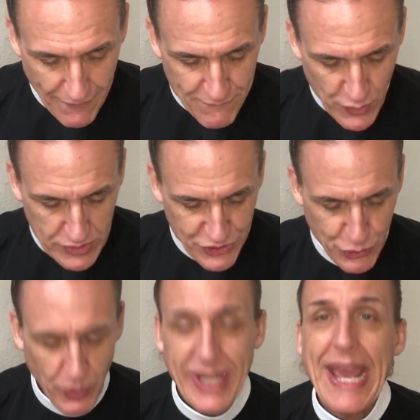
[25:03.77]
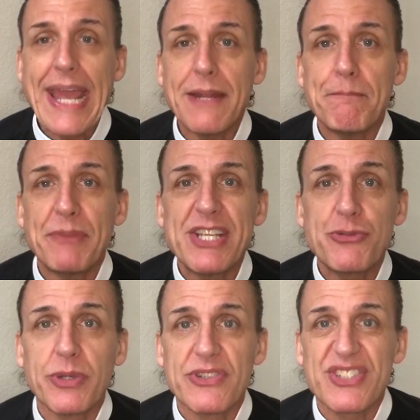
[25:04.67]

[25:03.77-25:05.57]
Verse 28 Israel